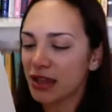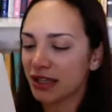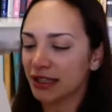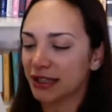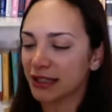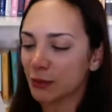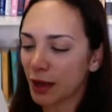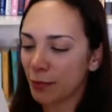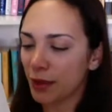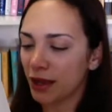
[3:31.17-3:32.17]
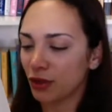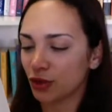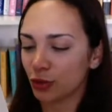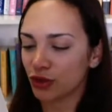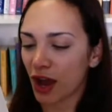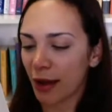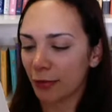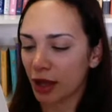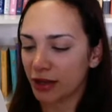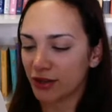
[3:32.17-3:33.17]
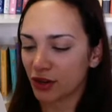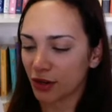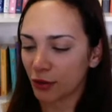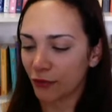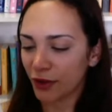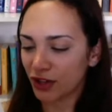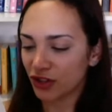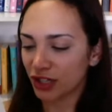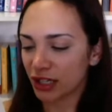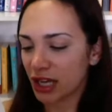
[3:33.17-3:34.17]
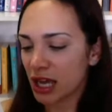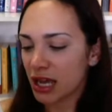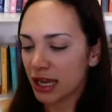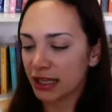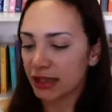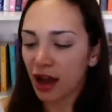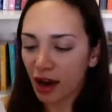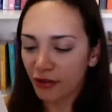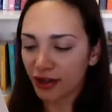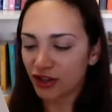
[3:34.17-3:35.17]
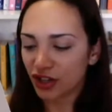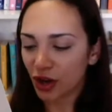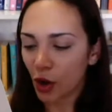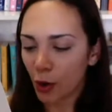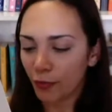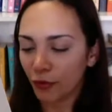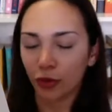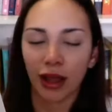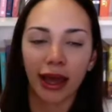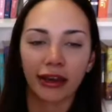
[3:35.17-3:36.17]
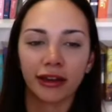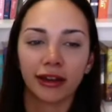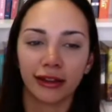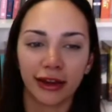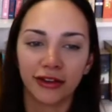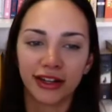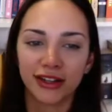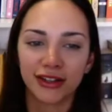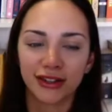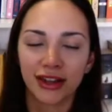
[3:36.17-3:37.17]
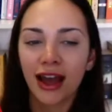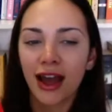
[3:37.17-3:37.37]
This is a sweeping dual timeline historical fiction. It's heart-wrenching, hopeful, and hilarious.